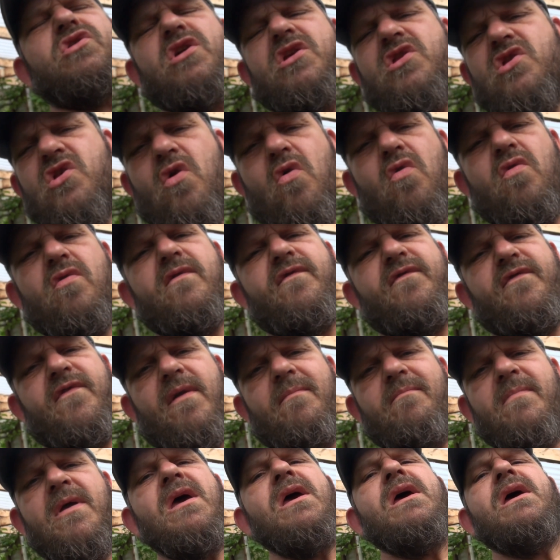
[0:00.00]
It's going
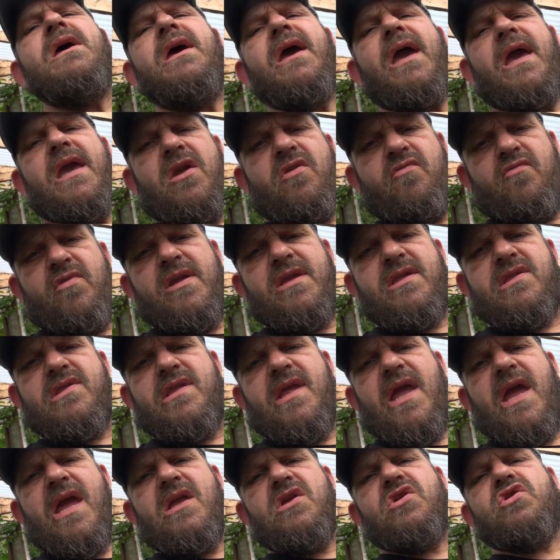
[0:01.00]
from a green
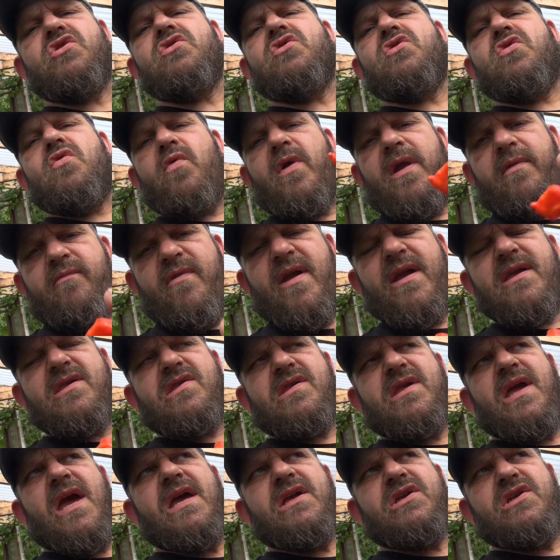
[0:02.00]
stage to a red
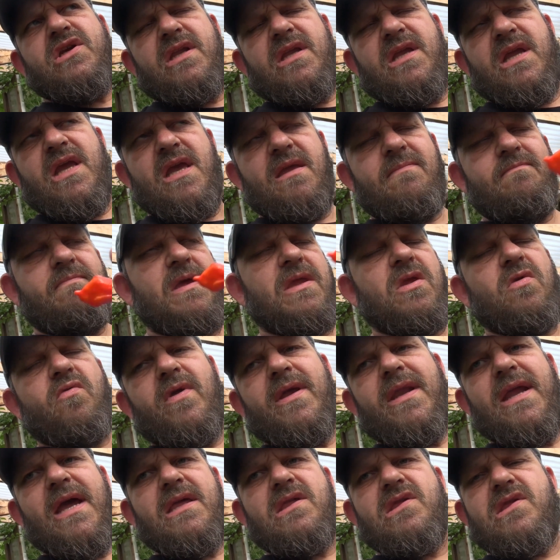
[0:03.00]
stage. And in
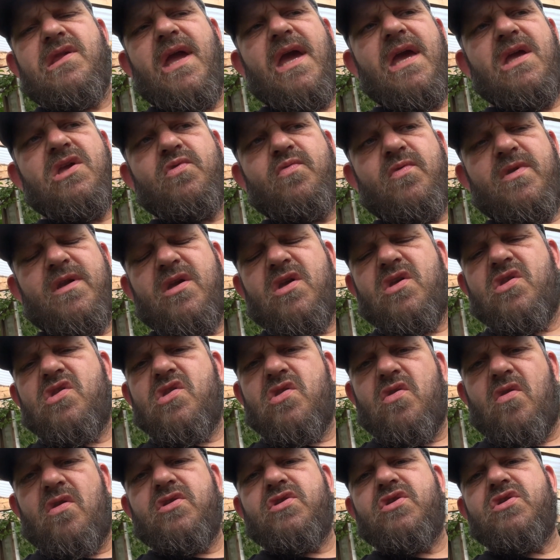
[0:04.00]
between that stage, when the
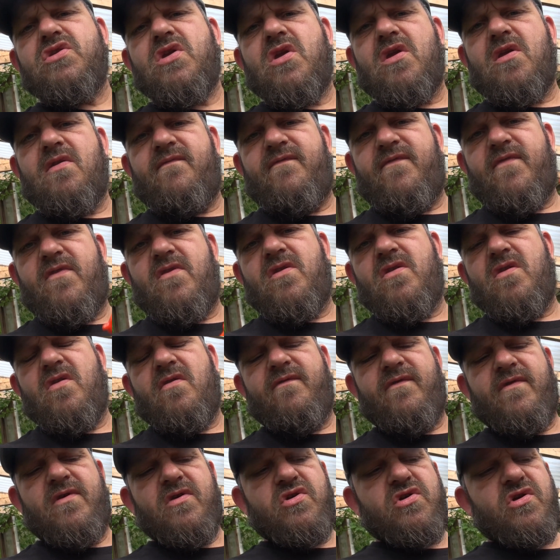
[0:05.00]
starches are converting
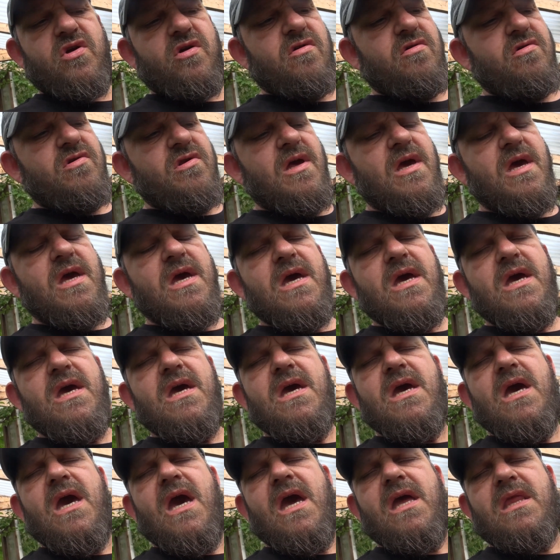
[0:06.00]
over to sugars,
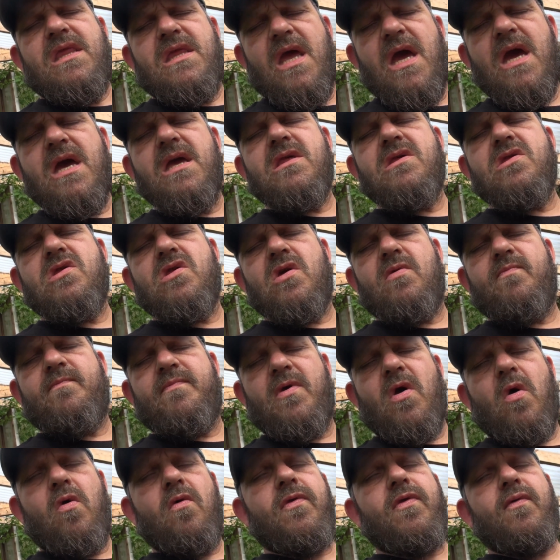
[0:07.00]
it tends to
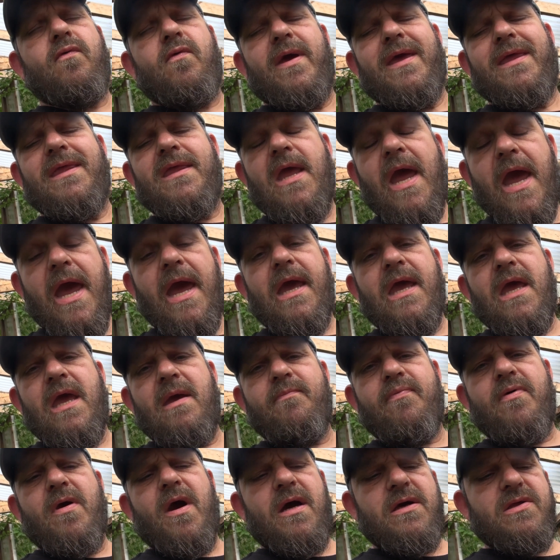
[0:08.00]
go through a tangy
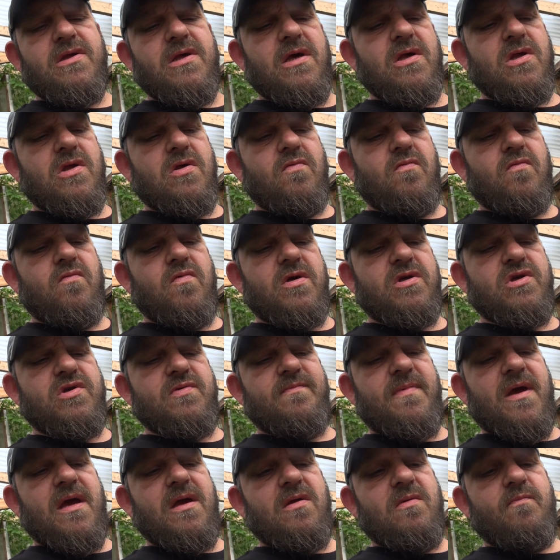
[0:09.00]
process, which
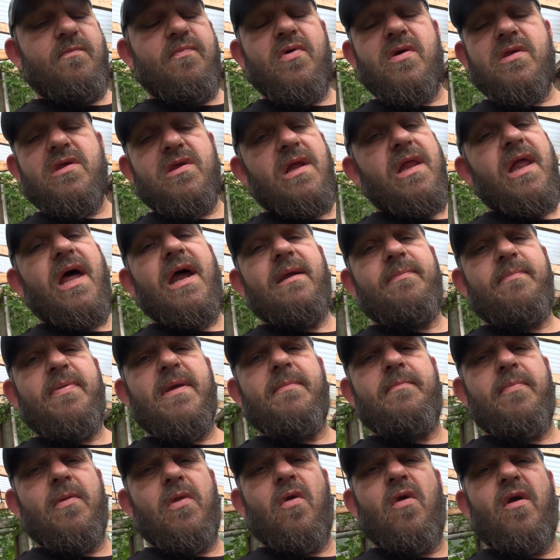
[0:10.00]
may, puts a lot of
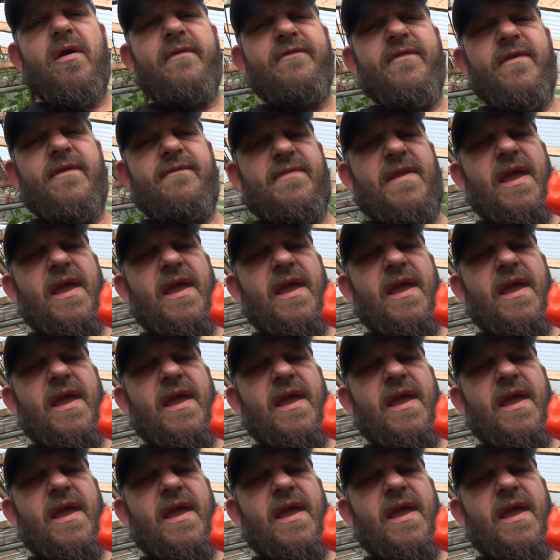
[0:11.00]
people off if